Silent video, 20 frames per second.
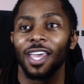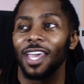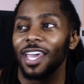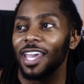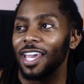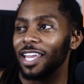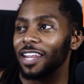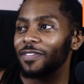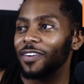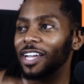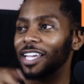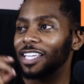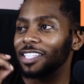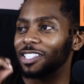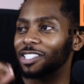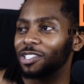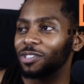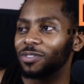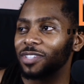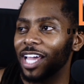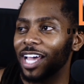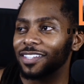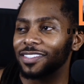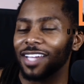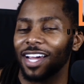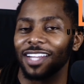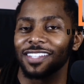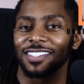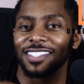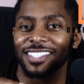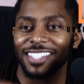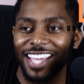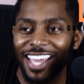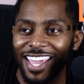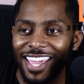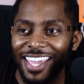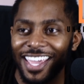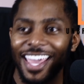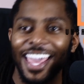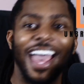And if I can get to $2,000 a
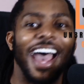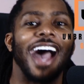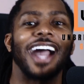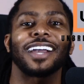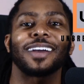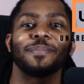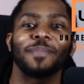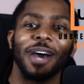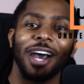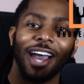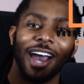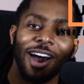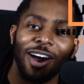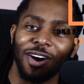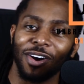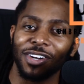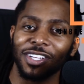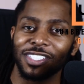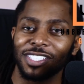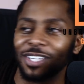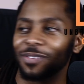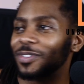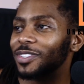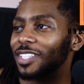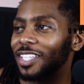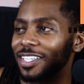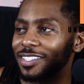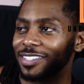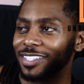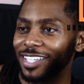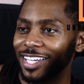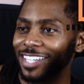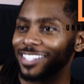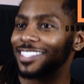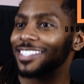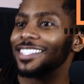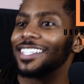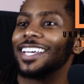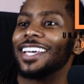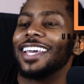day, I combine all these different things
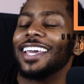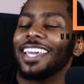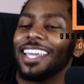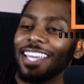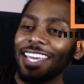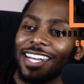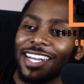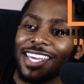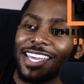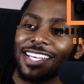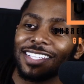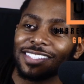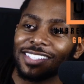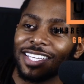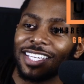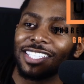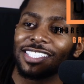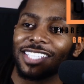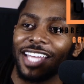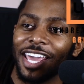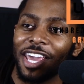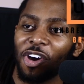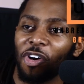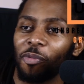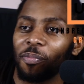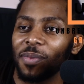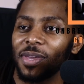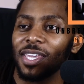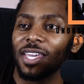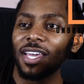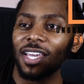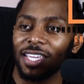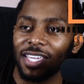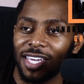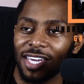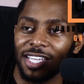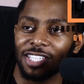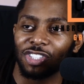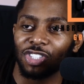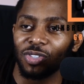together, and these things should help me
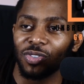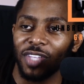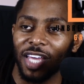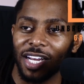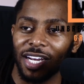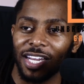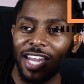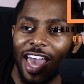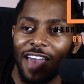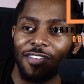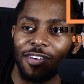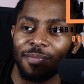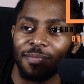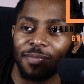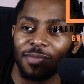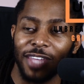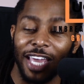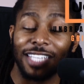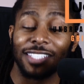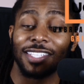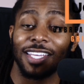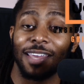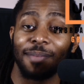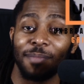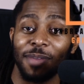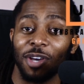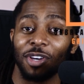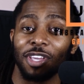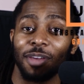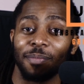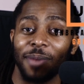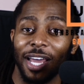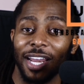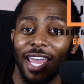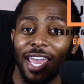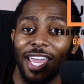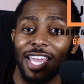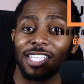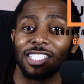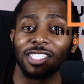get to that 10 million by the
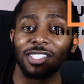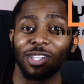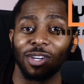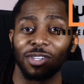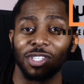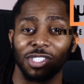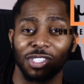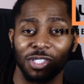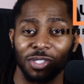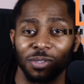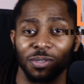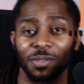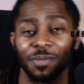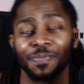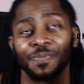age of 32.